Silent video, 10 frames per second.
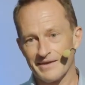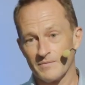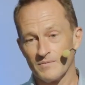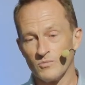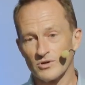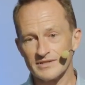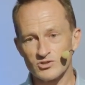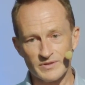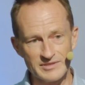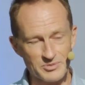More than
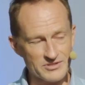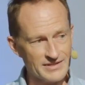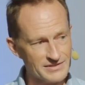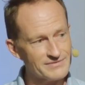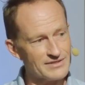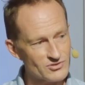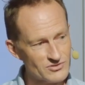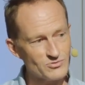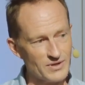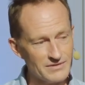20% of
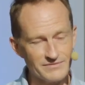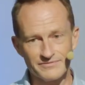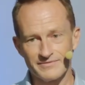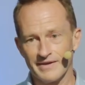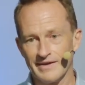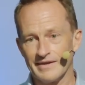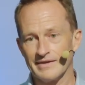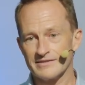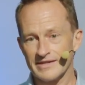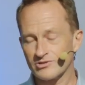that 12
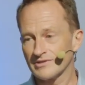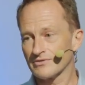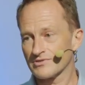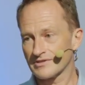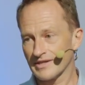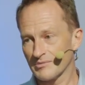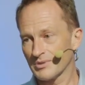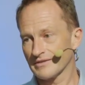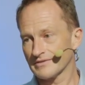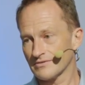is actually on
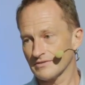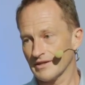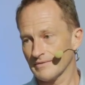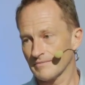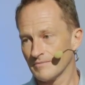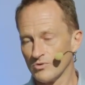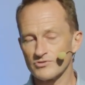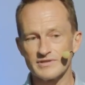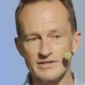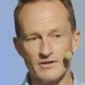sustainability today,
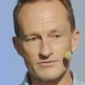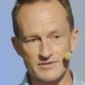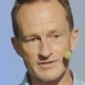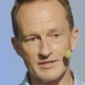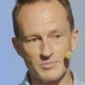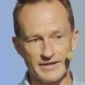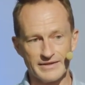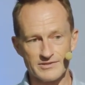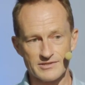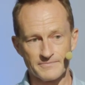mostly on sustainable
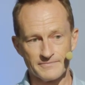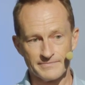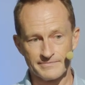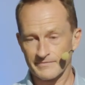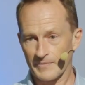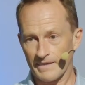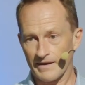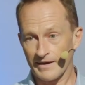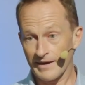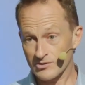inks.
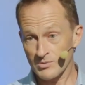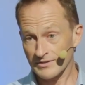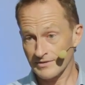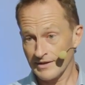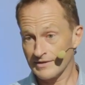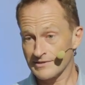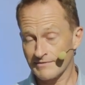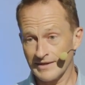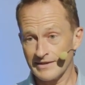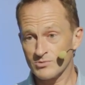And guess what? It is
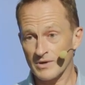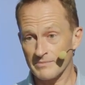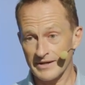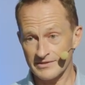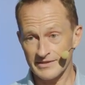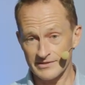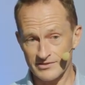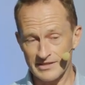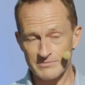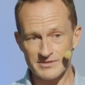things where my sales
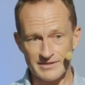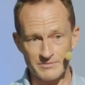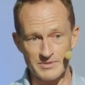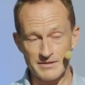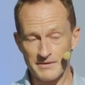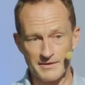teams tell me